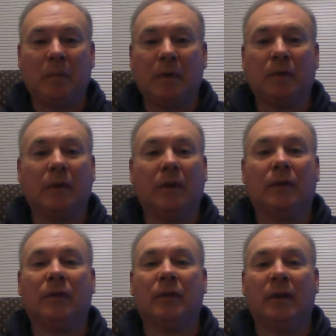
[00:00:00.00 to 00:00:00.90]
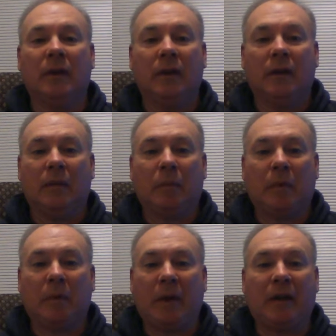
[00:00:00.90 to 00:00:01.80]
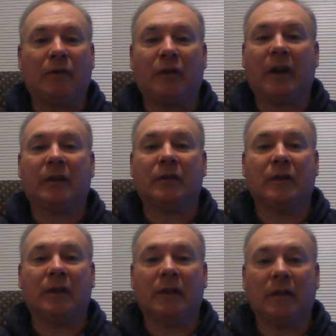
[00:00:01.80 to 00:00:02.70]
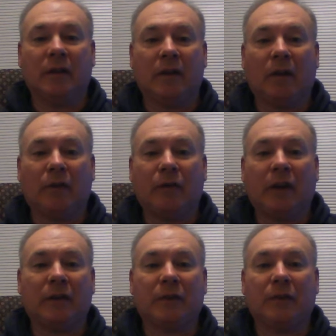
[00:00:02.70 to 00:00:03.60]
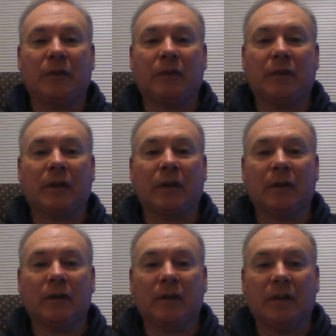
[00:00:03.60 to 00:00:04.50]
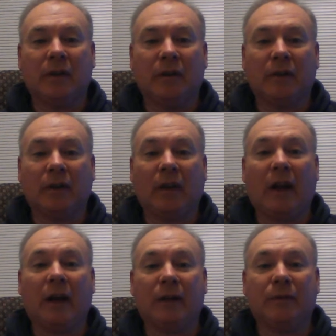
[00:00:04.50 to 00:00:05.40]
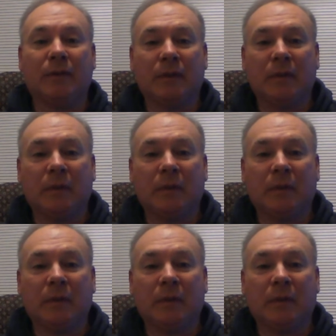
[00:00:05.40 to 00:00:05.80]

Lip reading: business, manufacturing, in all facets of our lives.